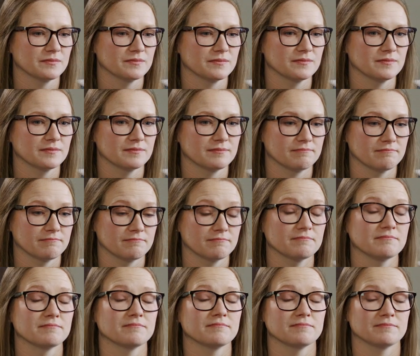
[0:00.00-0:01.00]

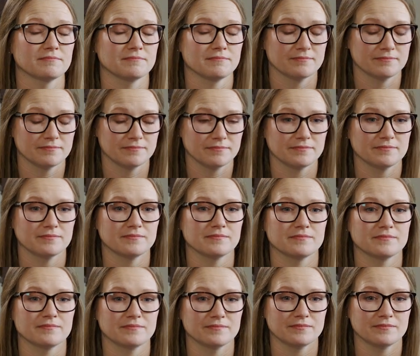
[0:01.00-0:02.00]
No words are spoken by the person on screen.